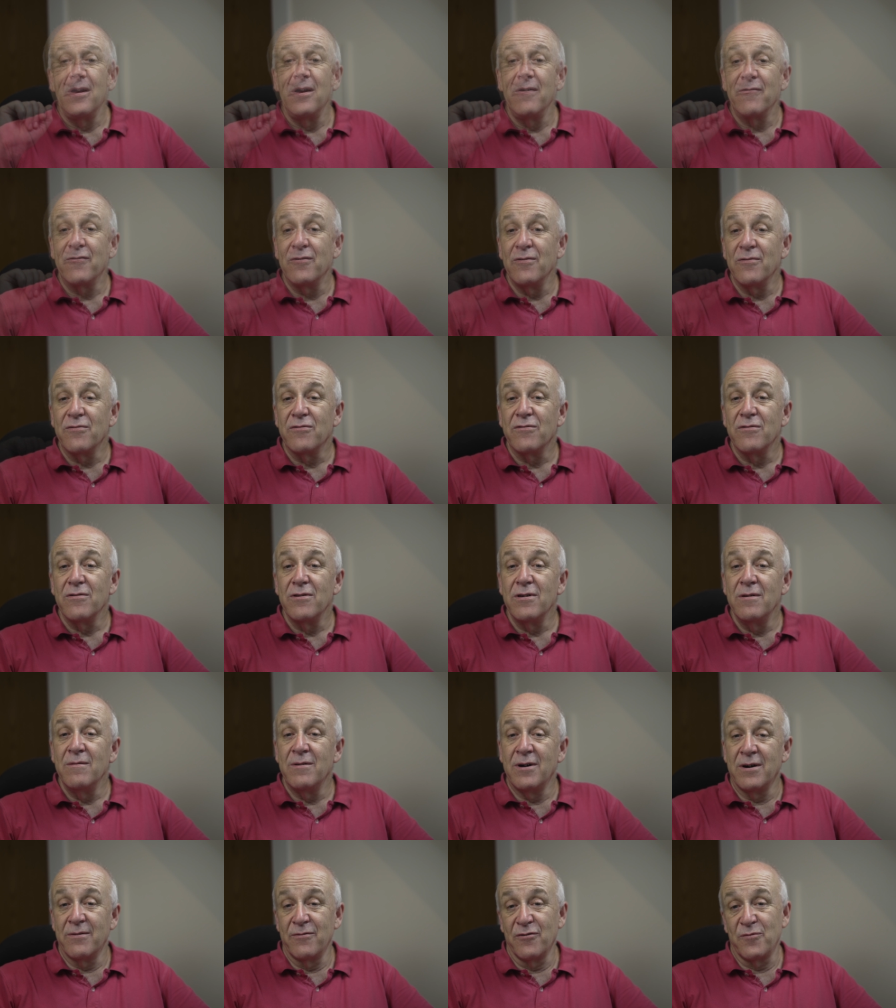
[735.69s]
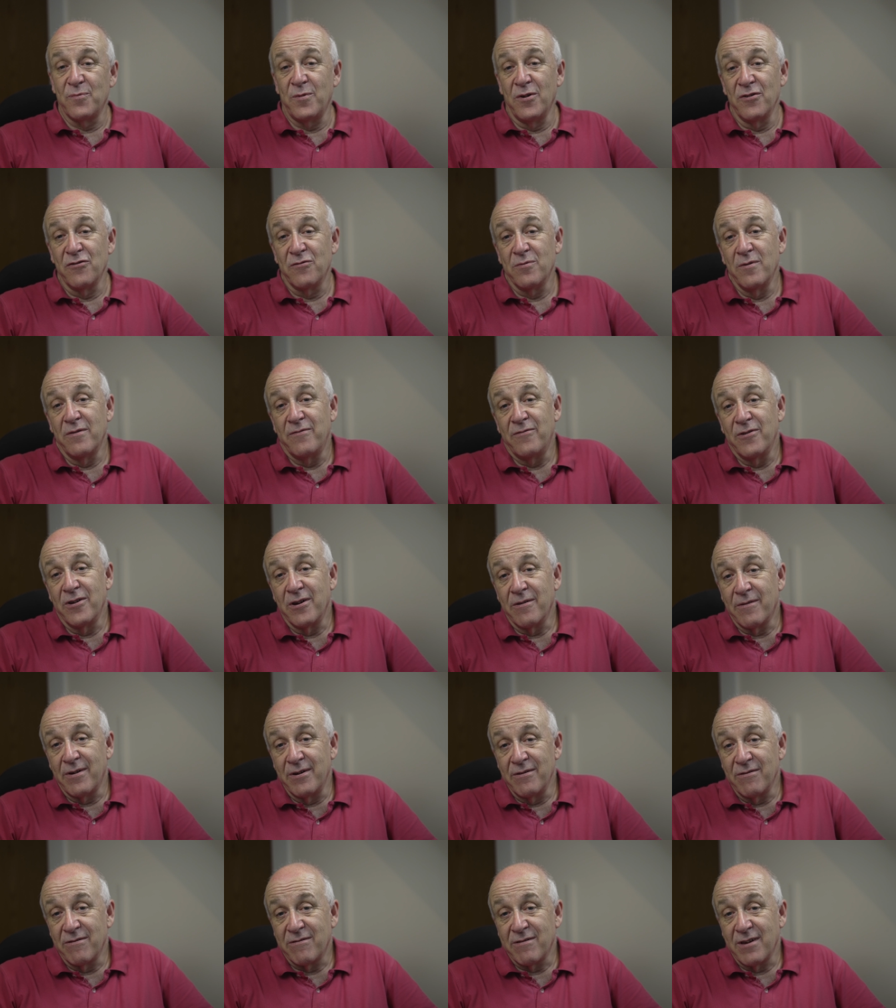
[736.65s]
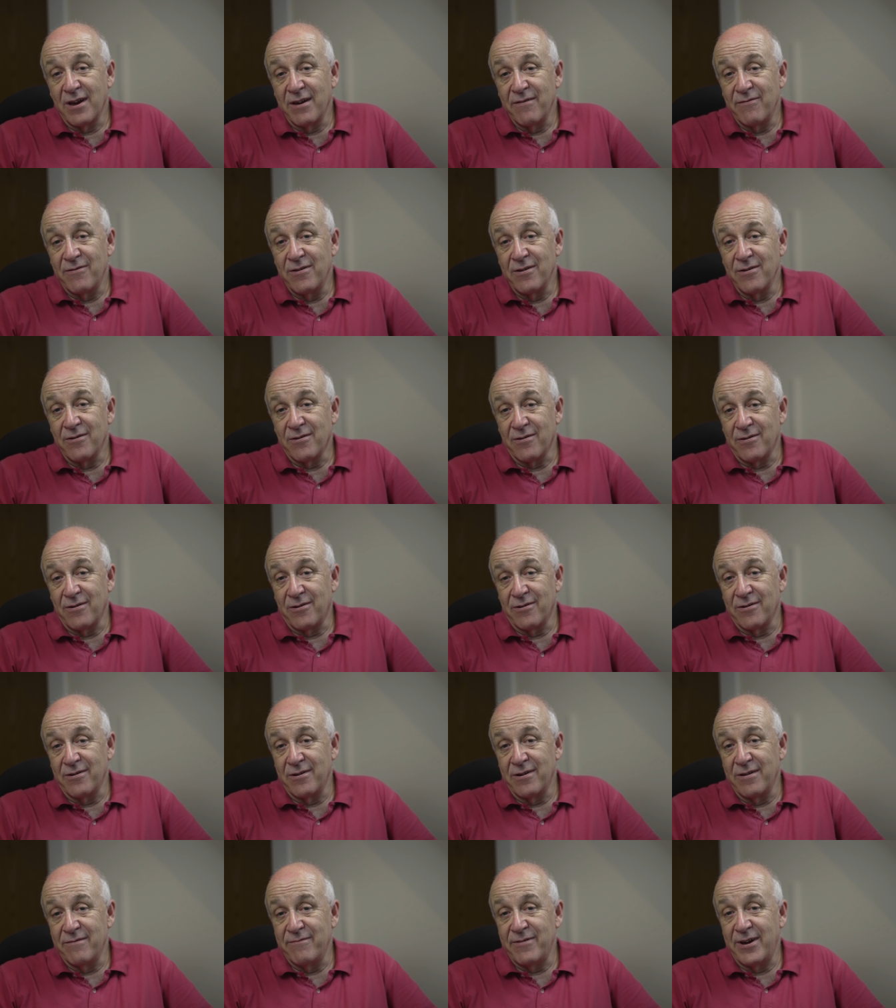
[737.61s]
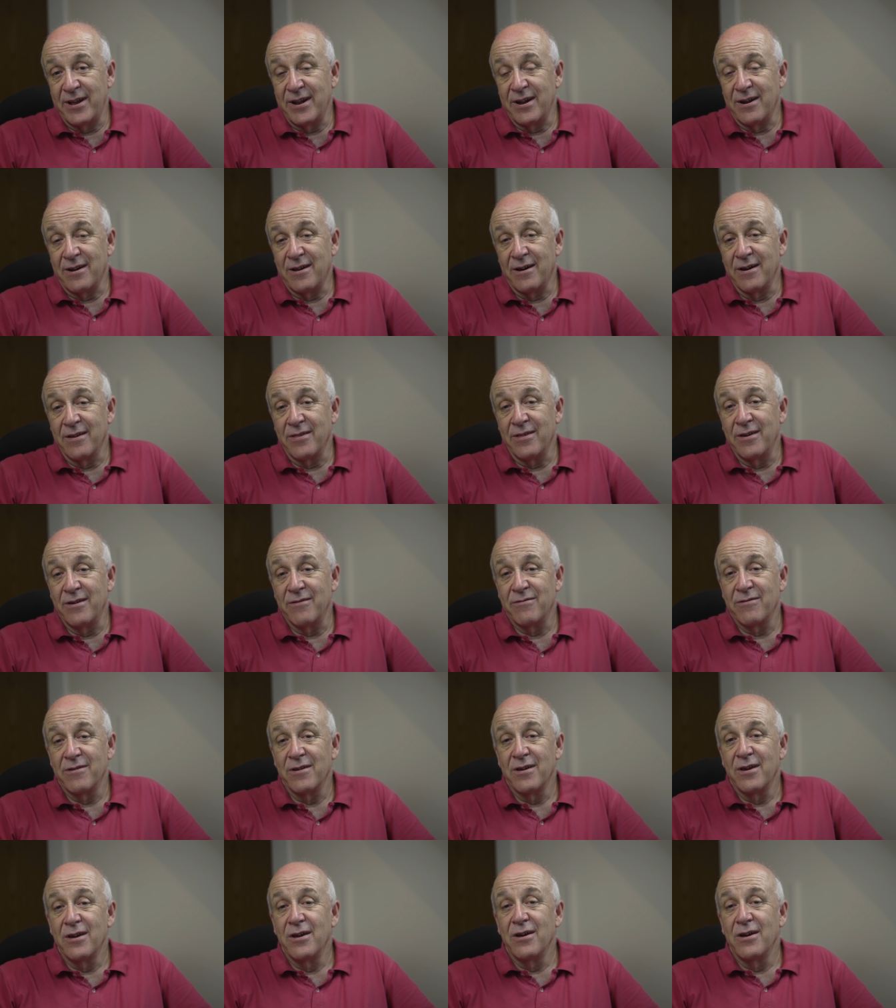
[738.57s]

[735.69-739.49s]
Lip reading: Of course, you are responsible for your own safety on an event like this.